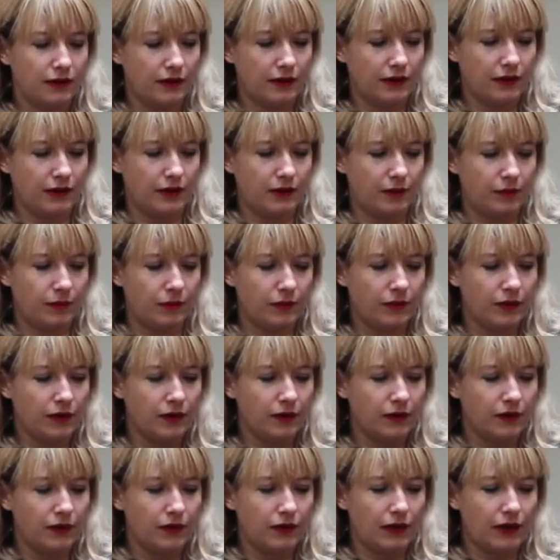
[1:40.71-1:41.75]

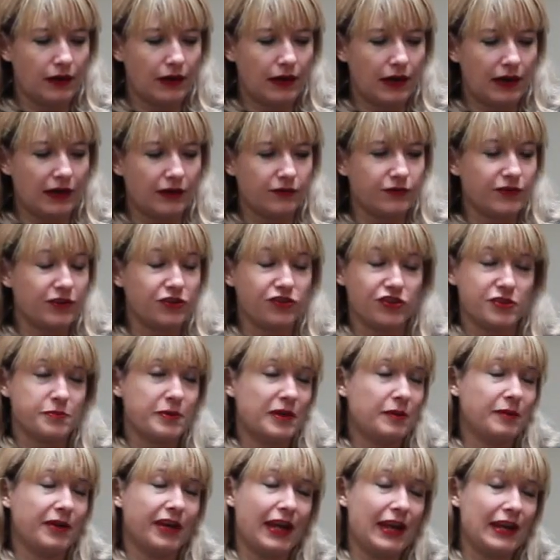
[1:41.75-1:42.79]
And if it had just
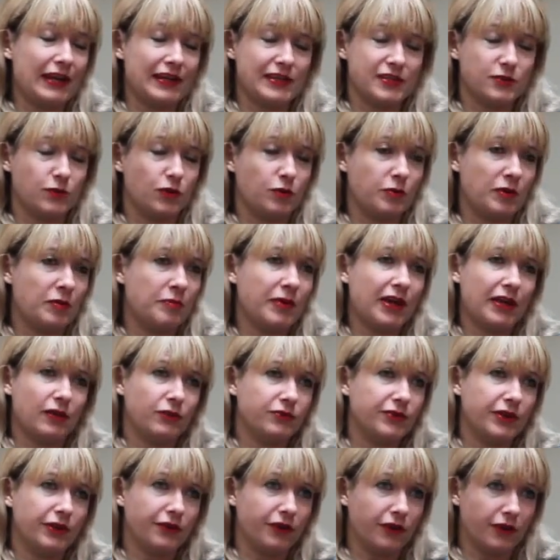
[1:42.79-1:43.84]
been about aliens, it would have been
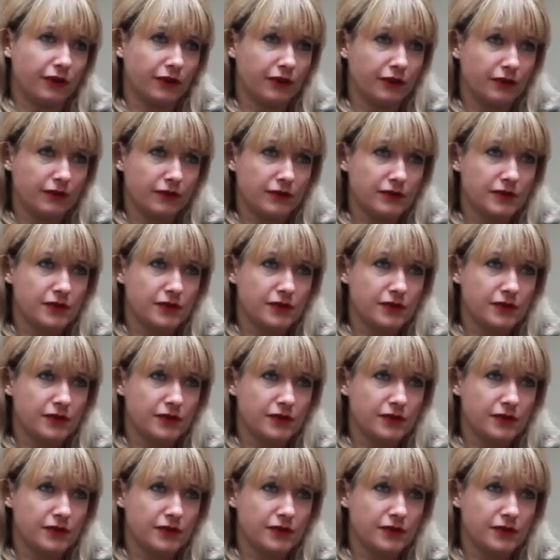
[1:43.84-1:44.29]
Battlefield Earth.